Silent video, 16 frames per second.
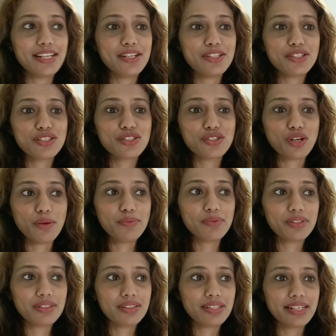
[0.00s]
the seller just
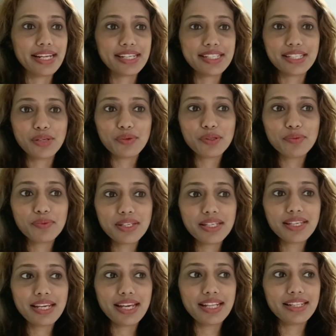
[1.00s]
stopped connecting
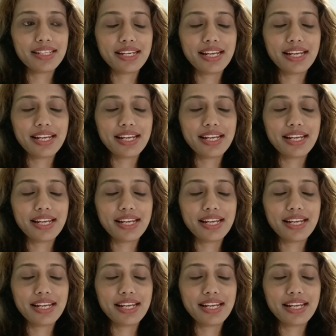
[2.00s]
with me